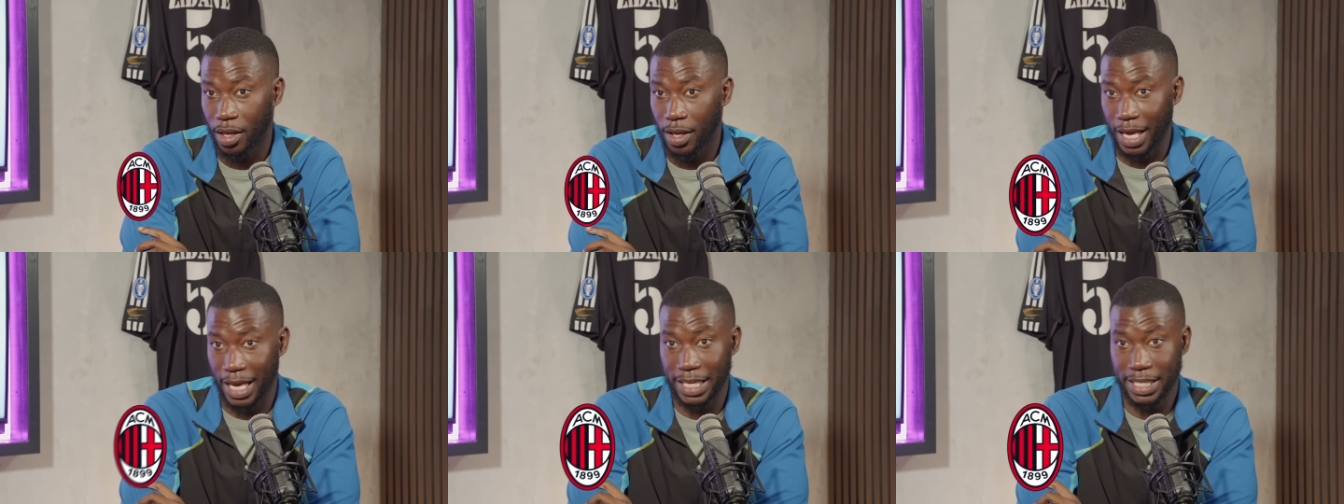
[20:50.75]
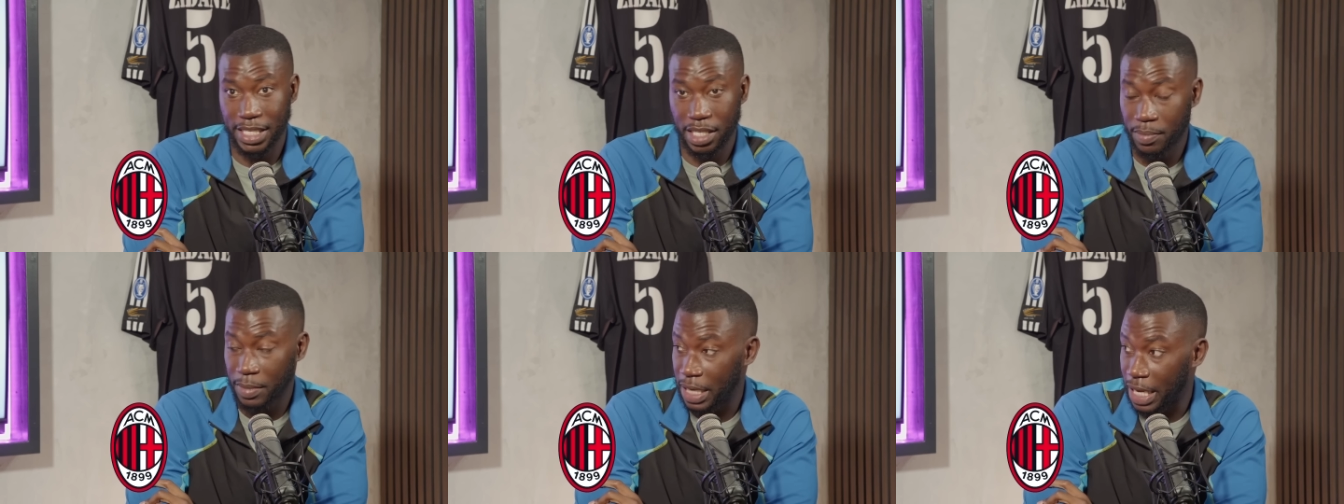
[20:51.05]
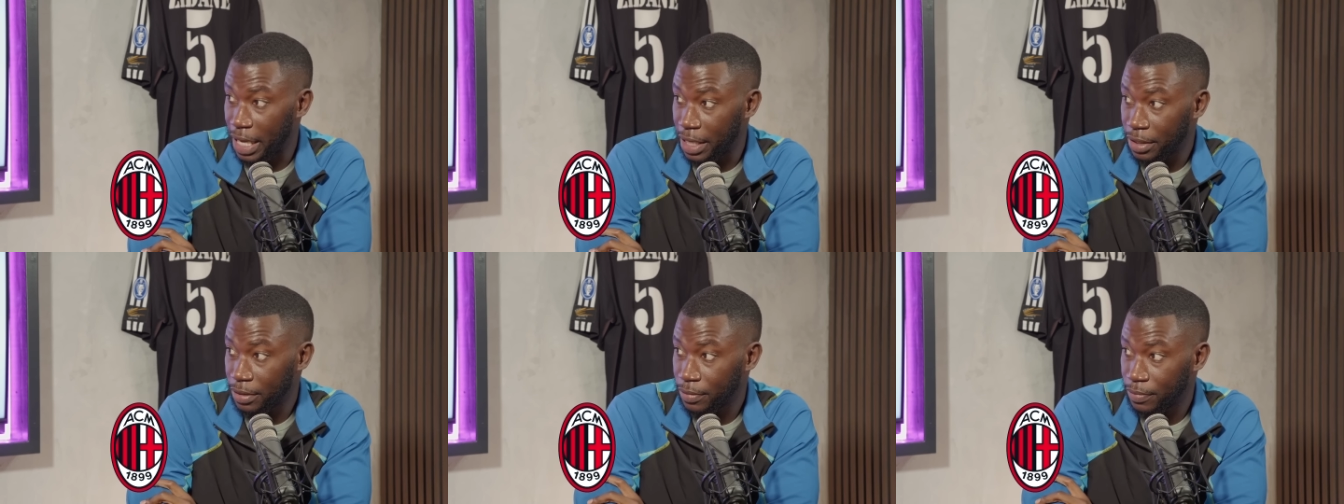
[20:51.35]
AC
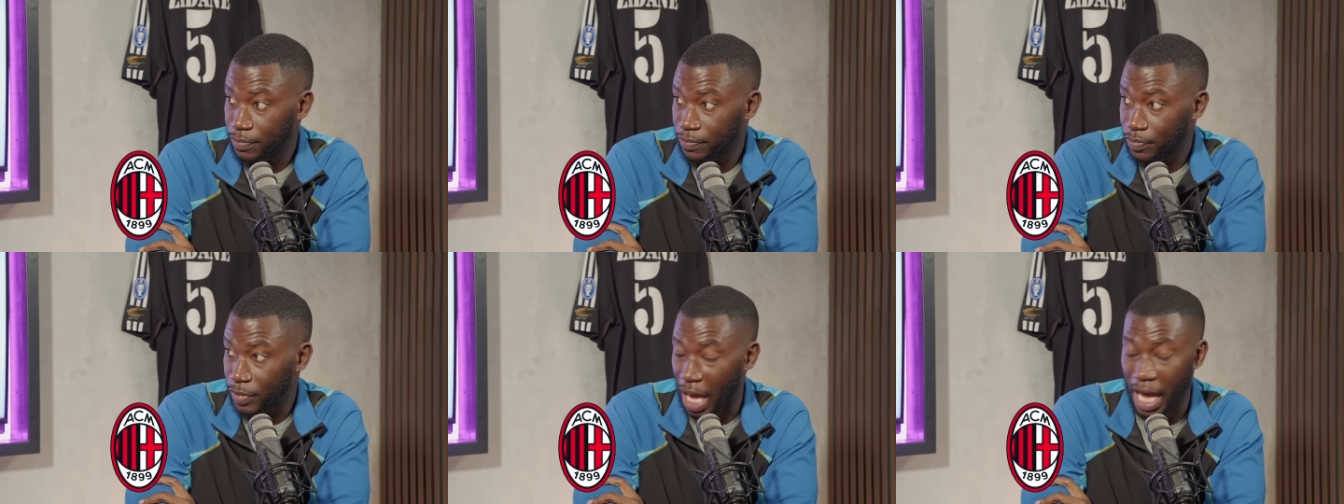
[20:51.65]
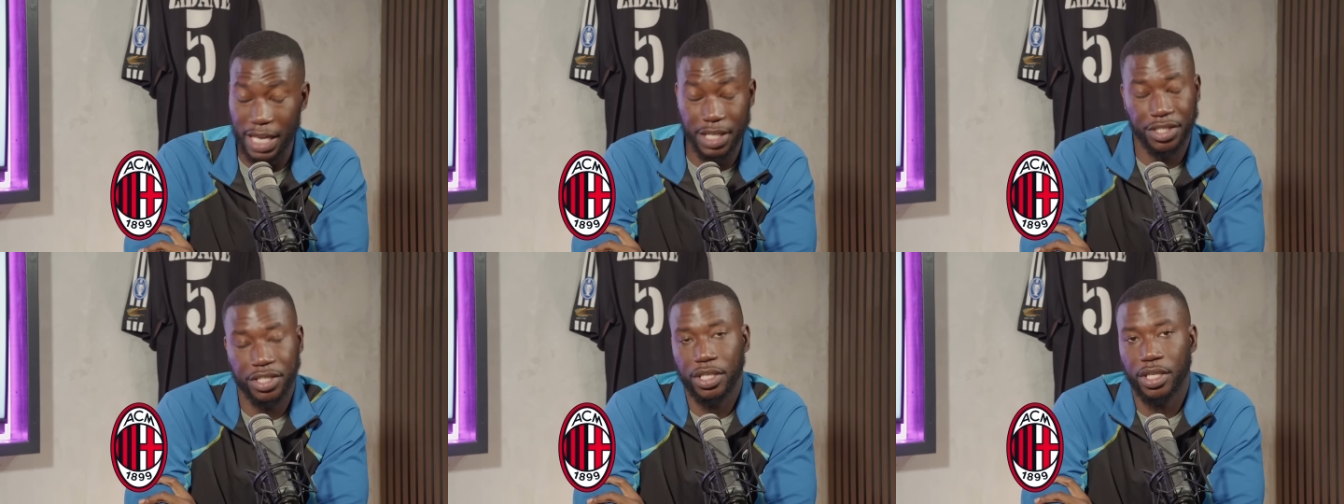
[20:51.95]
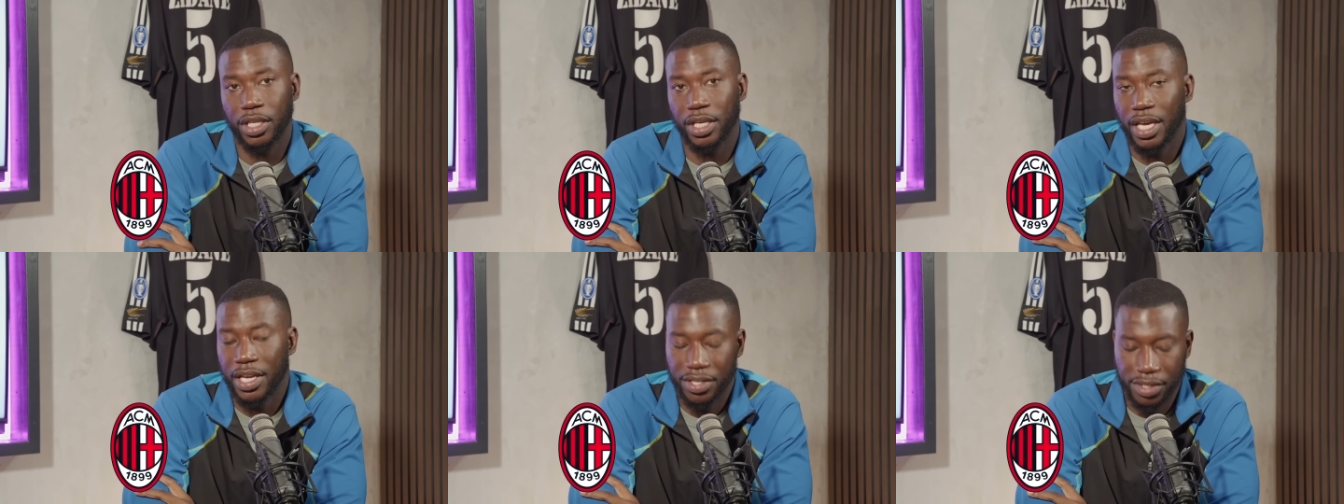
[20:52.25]
Milan.
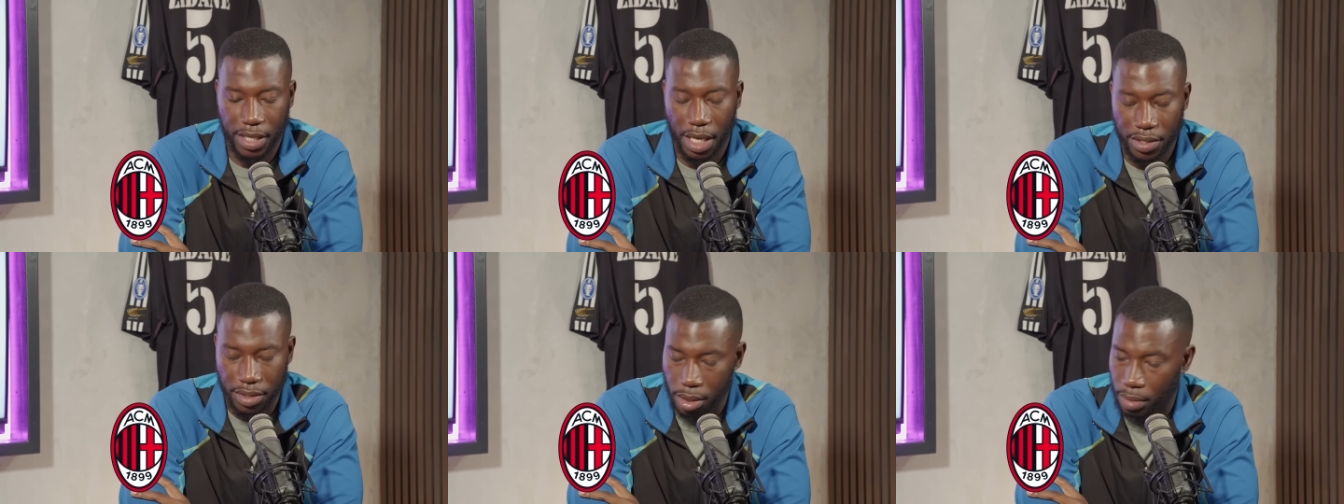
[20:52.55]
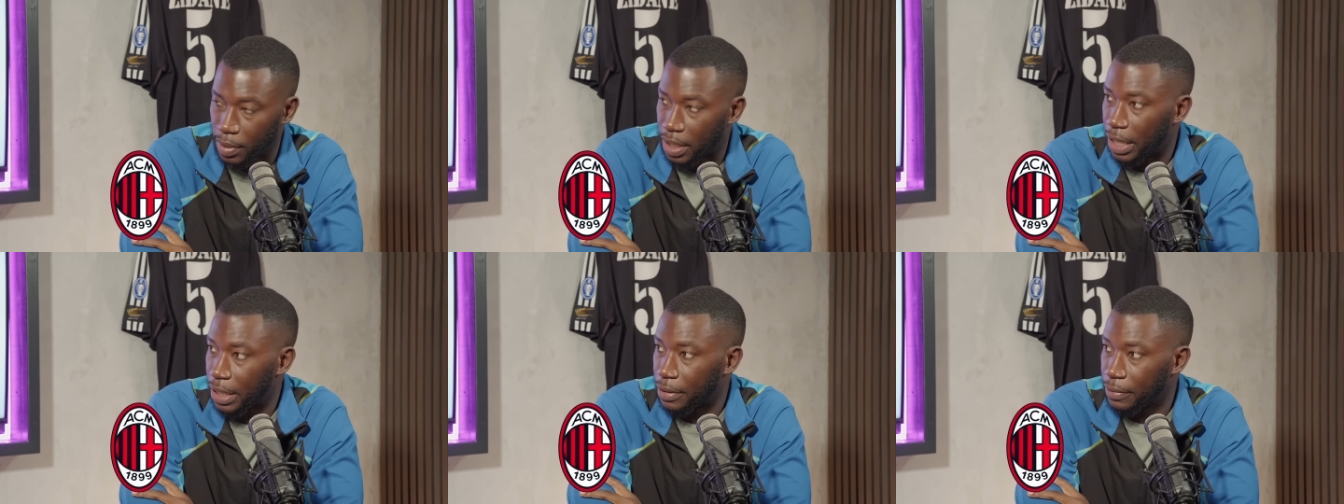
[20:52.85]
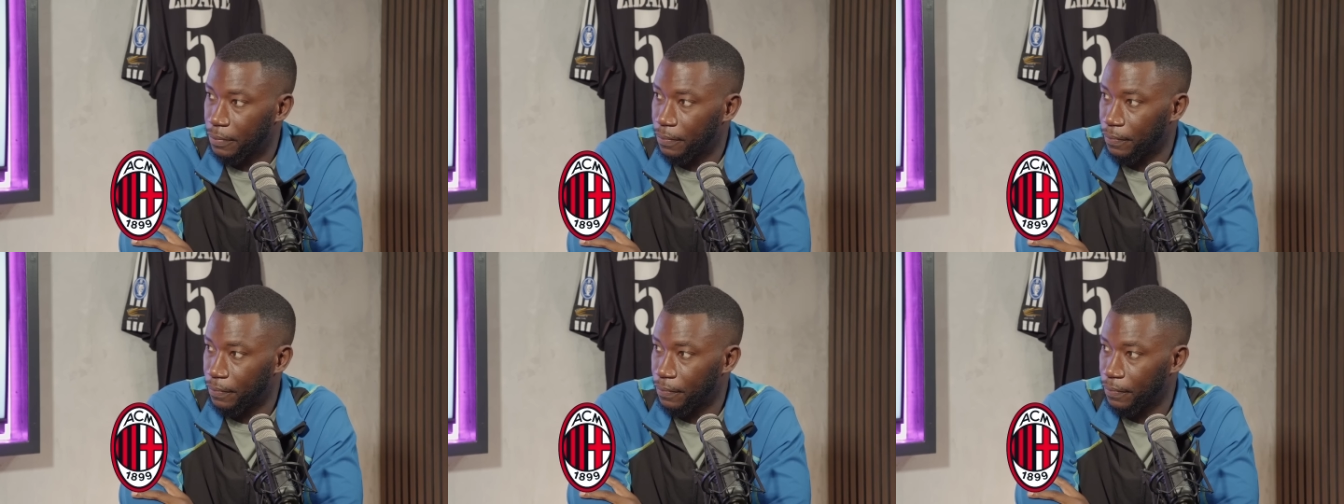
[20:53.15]
Actually, it's AC Milan.